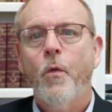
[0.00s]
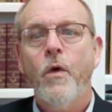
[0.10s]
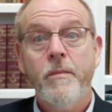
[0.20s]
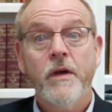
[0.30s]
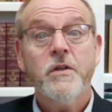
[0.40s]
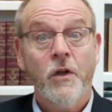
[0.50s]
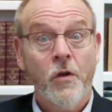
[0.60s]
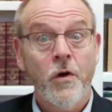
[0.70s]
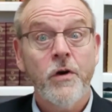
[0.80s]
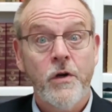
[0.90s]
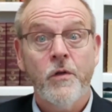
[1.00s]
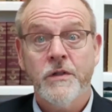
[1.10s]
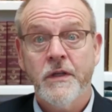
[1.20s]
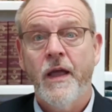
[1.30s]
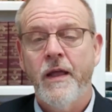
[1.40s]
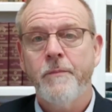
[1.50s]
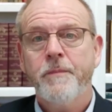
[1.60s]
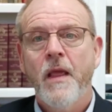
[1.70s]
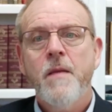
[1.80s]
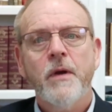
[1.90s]
We must learn to do the same,
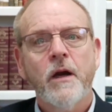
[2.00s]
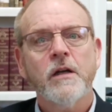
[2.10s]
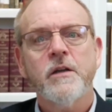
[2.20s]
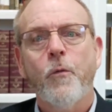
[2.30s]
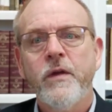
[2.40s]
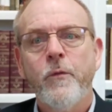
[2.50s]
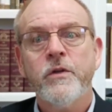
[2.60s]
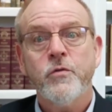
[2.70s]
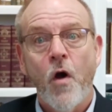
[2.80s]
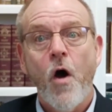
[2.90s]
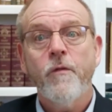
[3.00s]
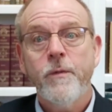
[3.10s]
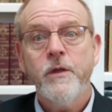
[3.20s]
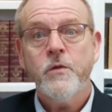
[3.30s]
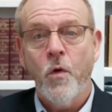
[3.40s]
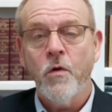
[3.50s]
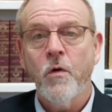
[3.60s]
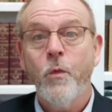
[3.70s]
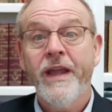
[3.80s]
because if we withdraw from this world,